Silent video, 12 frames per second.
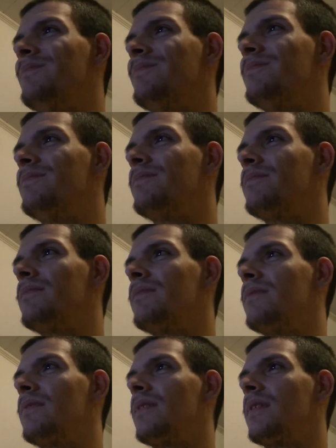
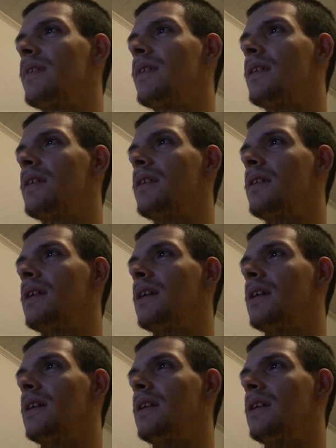No one is speaking in this clip.